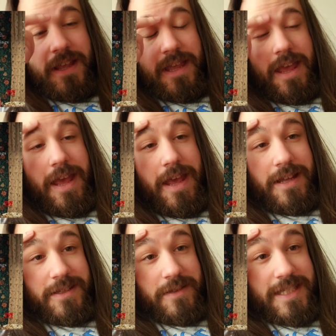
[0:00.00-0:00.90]

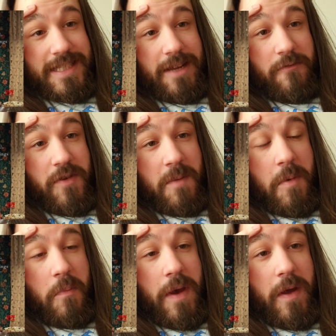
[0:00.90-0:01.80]
So this is a film
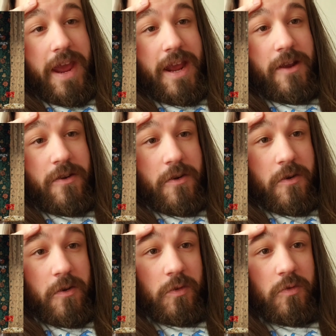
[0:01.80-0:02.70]
about a
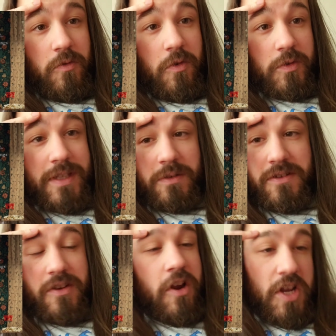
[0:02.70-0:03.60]
girl who goes out to
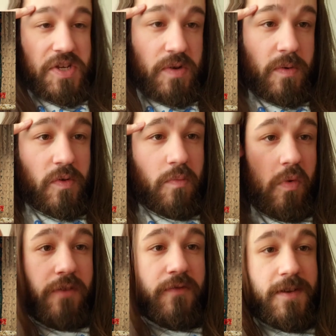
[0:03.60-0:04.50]
the country with her
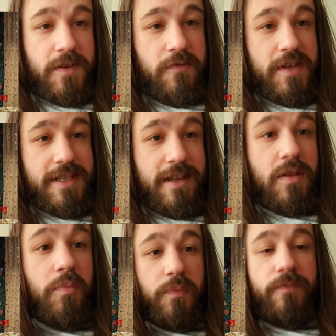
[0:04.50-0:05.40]
boyfriend to visit
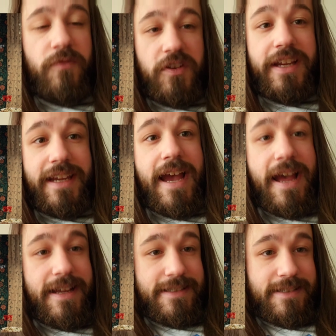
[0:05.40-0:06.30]
the
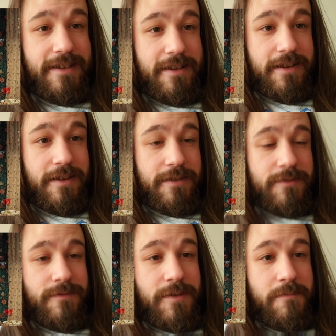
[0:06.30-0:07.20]
guy's
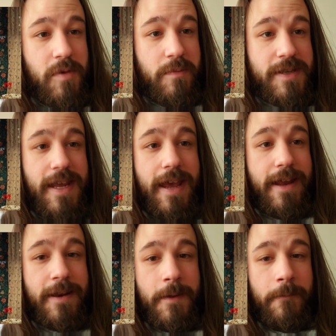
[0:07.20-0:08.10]
mom and
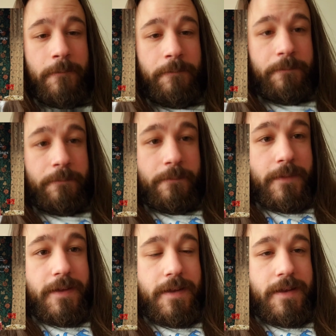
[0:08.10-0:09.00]
dad
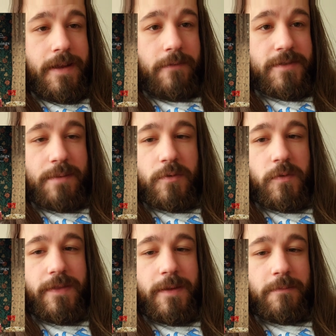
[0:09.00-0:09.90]
and have supper
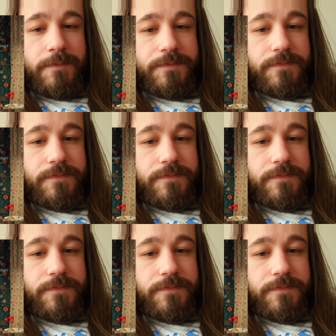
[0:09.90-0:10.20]
with them.